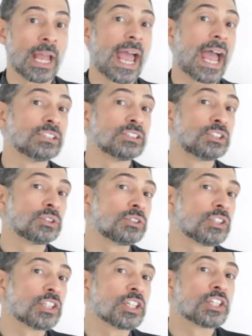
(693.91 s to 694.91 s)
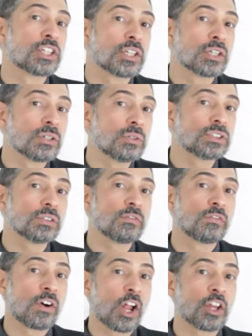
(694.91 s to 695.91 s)
and due to the huge
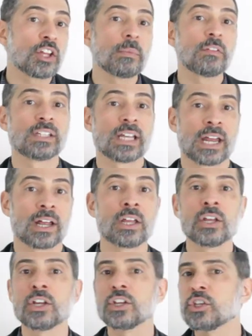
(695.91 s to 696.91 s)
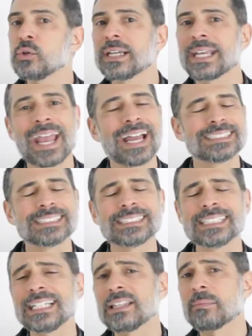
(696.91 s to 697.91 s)
volume of data, you can't
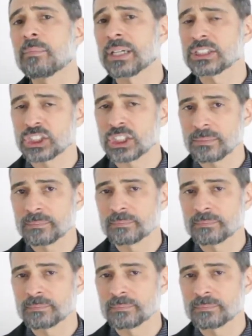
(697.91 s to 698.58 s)
see the picture,